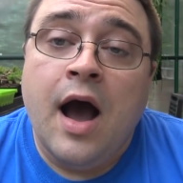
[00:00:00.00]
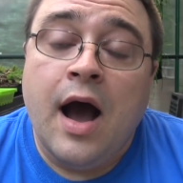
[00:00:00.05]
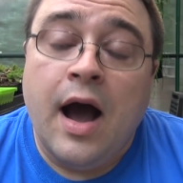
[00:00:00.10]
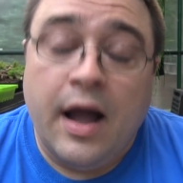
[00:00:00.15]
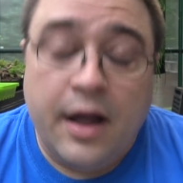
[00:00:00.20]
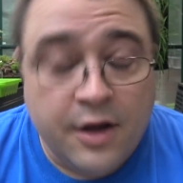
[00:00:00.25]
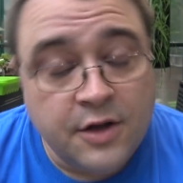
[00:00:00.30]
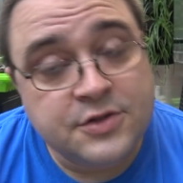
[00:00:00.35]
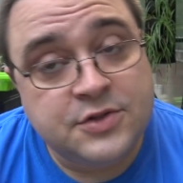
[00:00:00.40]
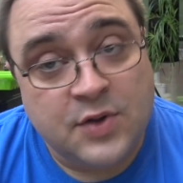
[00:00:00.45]

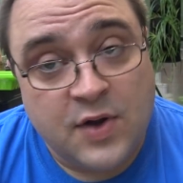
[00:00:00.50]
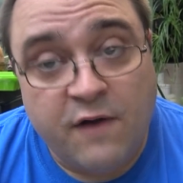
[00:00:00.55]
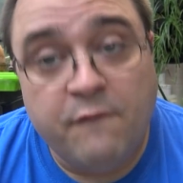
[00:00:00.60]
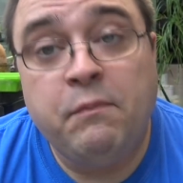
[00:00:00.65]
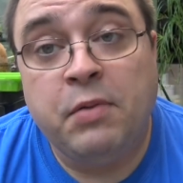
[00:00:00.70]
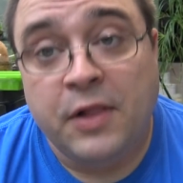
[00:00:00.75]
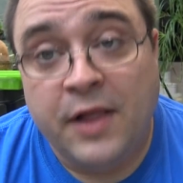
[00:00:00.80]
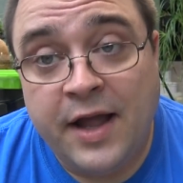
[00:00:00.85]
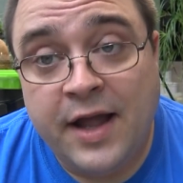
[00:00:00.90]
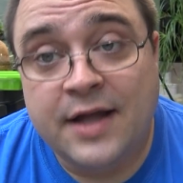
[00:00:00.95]
I also have
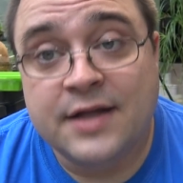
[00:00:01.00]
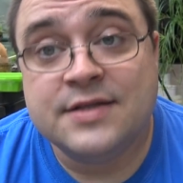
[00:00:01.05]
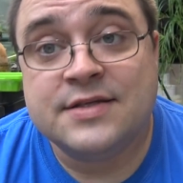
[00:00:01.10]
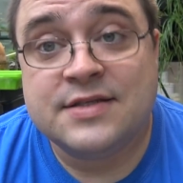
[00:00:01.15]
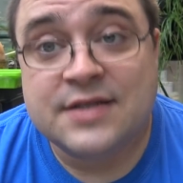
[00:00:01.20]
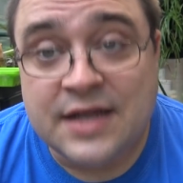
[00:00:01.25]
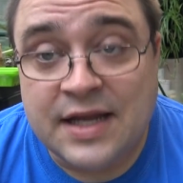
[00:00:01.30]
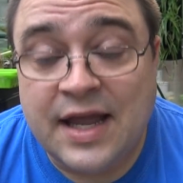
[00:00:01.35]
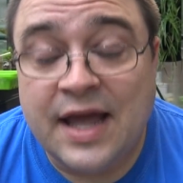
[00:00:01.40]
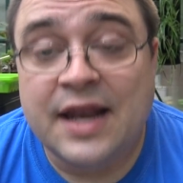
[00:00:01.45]
plans
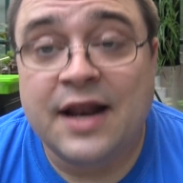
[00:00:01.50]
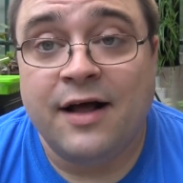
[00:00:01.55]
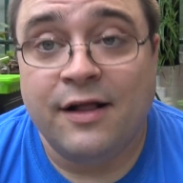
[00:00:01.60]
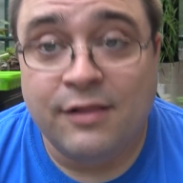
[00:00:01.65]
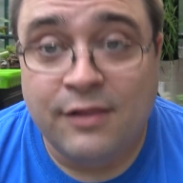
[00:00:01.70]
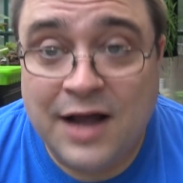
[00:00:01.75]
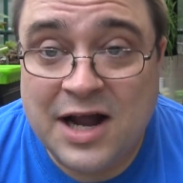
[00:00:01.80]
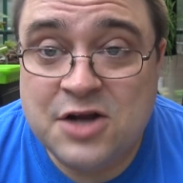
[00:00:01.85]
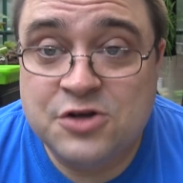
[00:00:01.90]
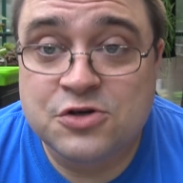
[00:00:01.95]
to get
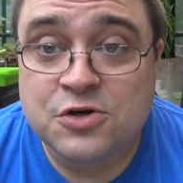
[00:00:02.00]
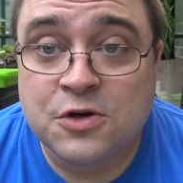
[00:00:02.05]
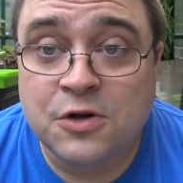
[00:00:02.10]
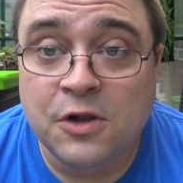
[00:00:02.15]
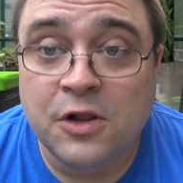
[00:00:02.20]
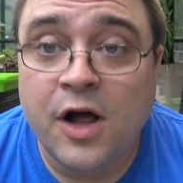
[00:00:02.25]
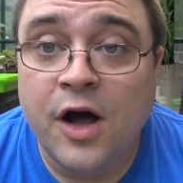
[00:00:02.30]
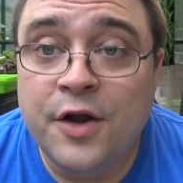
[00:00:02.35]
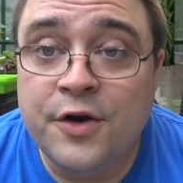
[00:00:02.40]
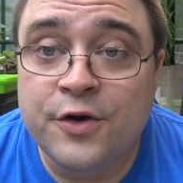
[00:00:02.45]

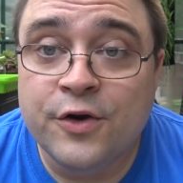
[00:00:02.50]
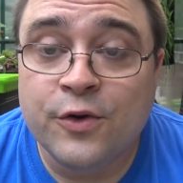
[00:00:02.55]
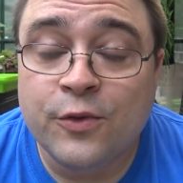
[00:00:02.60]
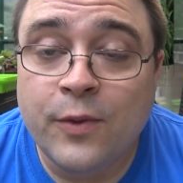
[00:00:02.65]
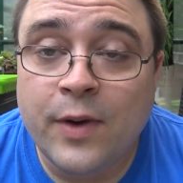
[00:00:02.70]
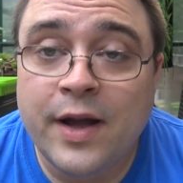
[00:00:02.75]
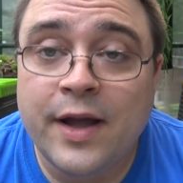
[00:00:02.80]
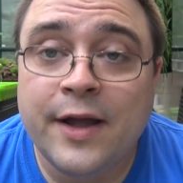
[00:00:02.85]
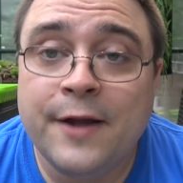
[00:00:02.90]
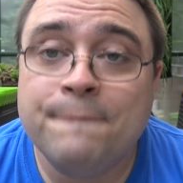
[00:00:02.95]
electrical
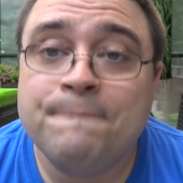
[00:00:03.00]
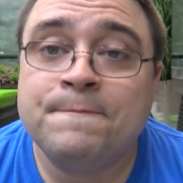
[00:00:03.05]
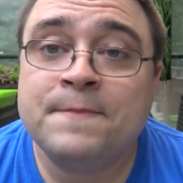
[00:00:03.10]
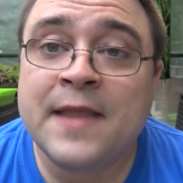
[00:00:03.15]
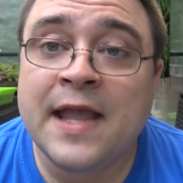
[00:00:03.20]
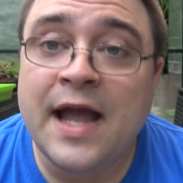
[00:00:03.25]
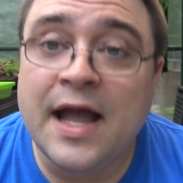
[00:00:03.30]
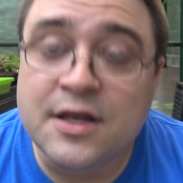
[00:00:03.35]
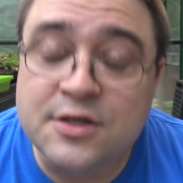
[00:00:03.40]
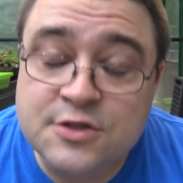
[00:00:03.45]
underway
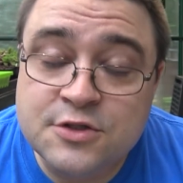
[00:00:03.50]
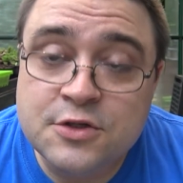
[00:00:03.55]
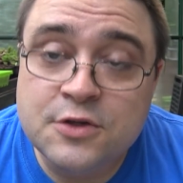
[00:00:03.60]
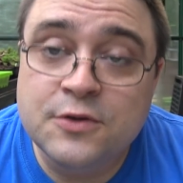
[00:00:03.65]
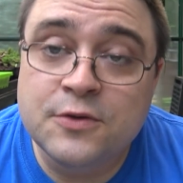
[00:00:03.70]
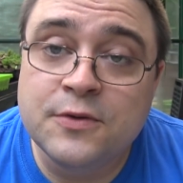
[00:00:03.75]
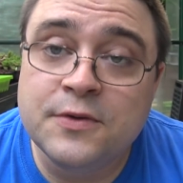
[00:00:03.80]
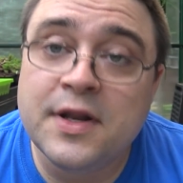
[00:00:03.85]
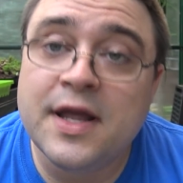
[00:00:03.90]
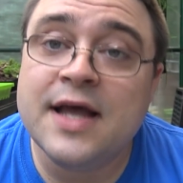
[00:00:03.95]
as
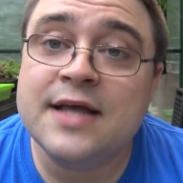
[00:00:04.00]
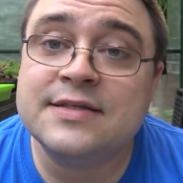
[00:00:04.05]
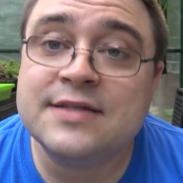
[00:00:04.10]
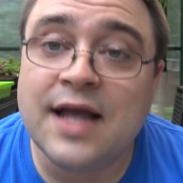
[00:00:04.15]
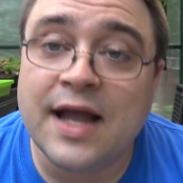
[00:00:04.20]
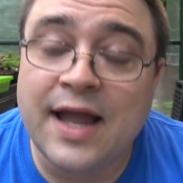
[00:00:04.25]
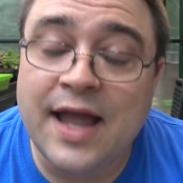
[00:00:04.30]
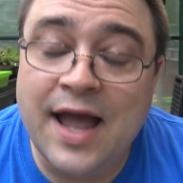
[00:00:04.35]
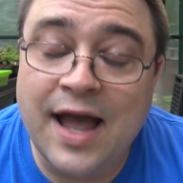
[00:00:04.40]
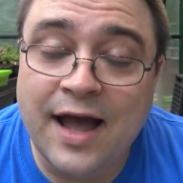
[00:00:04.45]
soon as
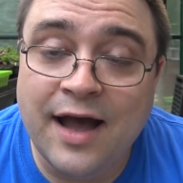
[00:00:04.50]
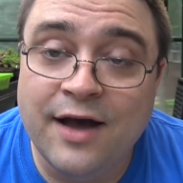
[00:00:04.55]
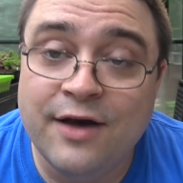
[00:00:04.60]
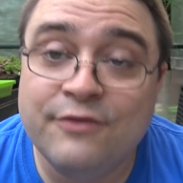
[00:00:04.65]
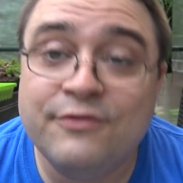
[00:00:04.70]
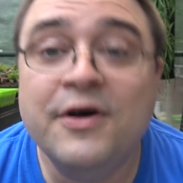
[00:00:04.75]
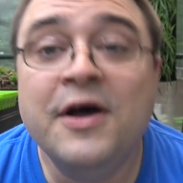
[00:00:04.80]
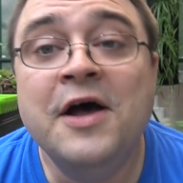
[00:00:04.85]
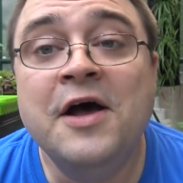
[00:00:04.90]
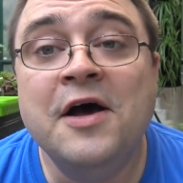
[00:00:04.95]
I
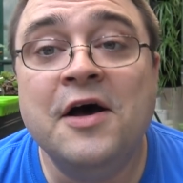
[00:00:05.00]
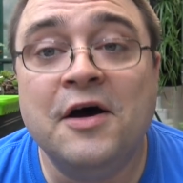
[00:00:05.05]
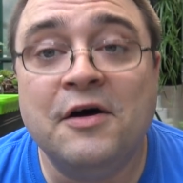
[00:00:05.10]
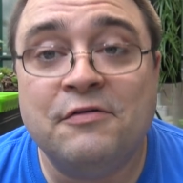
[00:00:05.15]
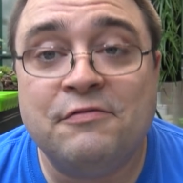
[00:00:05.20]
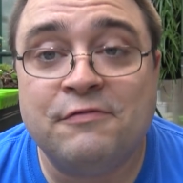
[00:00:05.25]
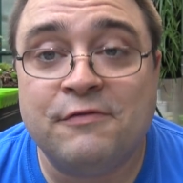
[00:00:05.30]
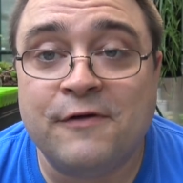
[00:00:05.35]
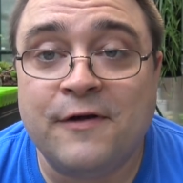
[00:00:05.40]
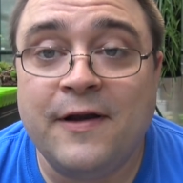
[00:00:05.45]
have a
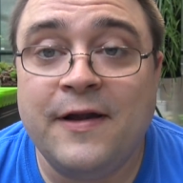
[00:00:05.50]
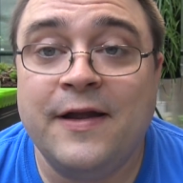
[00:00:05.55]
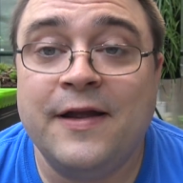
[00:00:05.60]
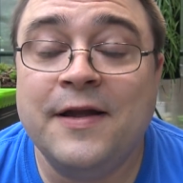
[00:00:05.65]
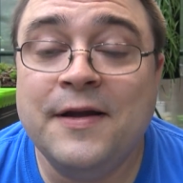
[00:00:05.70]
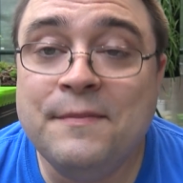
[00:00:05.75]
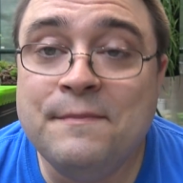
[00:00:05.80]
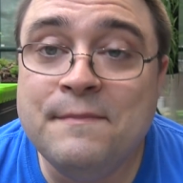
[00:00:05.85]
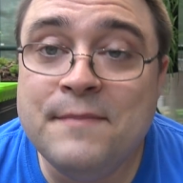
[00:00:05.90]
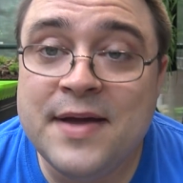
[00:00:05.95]

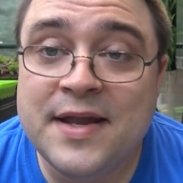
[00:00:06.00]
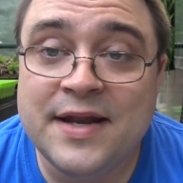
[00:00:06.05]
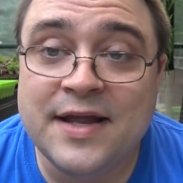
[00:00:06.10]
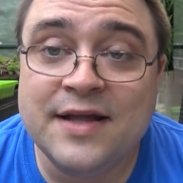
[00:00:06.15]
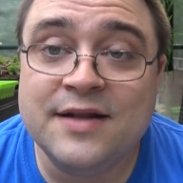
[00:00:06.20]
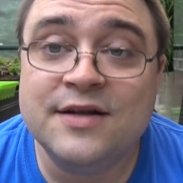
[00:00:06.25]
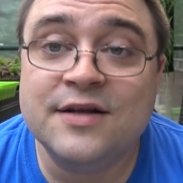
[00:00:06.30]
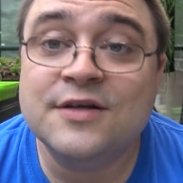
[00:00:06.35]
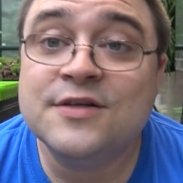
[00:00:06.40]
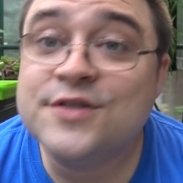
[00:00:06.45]
free
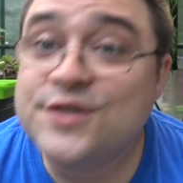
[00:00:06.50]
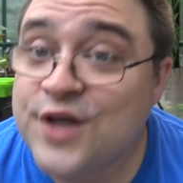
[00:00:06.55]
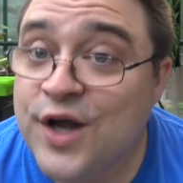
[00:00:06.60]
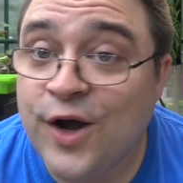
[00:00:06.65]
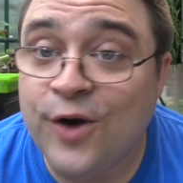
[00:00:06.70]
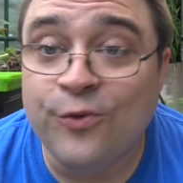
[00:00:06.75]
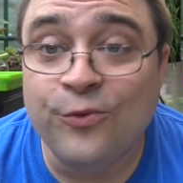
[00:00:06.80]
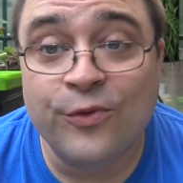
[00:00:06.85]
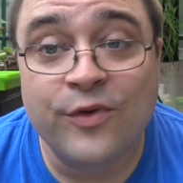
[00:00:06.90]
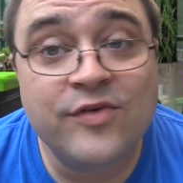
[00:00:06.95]
minute.
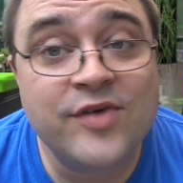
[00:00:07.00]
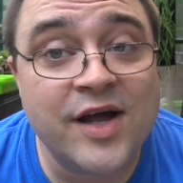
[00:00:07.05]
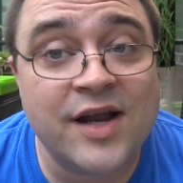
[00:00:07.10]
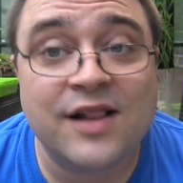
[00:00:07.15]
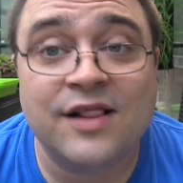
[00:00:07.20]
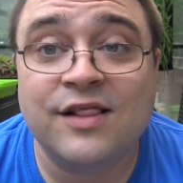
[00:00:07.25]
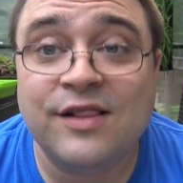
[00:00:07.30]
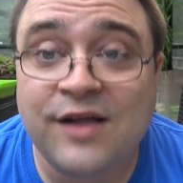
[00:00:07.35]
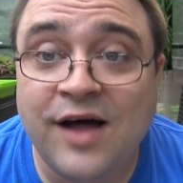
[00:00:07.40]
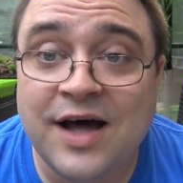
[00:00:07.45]
So we've got a
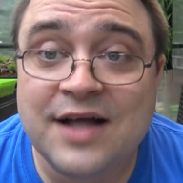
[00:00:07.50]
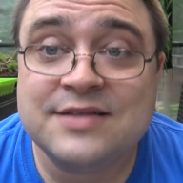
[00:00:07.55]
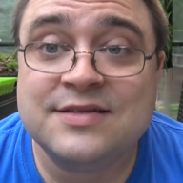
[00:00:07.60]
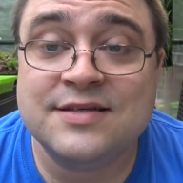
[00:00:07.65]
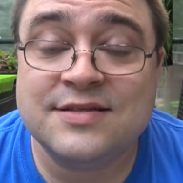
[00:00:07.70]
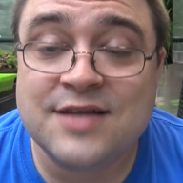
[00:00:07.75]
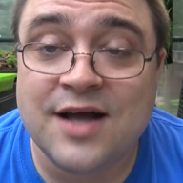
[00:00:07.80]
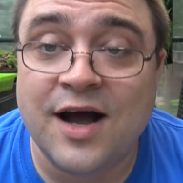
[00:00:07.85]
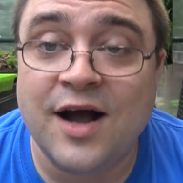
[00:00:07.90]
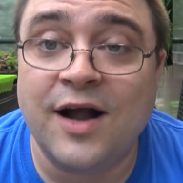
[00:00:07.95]
lot
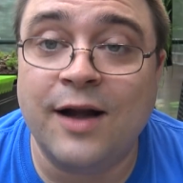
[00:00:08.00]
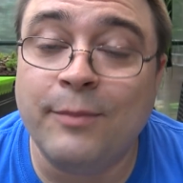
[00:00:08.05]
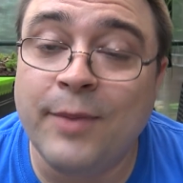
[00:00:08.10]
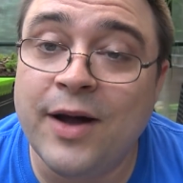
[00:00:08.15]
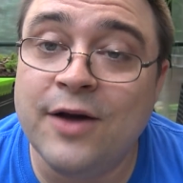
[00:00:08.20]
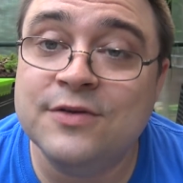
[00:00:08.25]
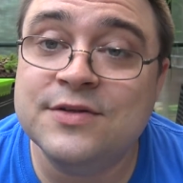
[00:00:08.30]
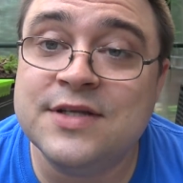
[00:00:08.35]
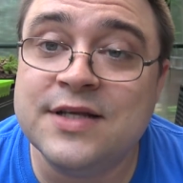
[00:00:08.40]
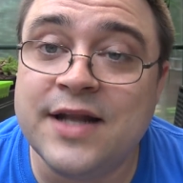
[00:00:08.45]
to talk
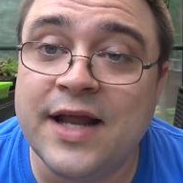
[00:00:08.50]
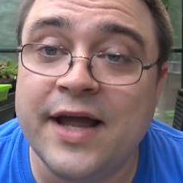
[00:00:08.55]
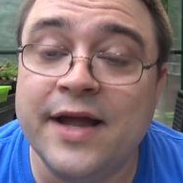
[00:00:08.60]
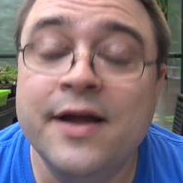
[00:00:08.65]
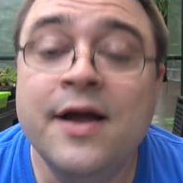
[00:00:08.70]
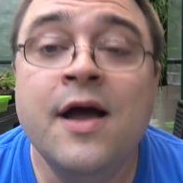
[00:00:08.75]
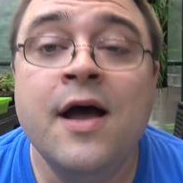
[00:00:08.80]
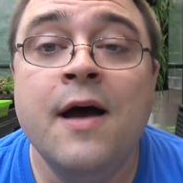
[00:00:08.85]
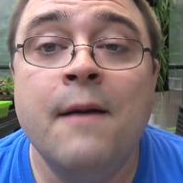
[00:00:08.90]
about today.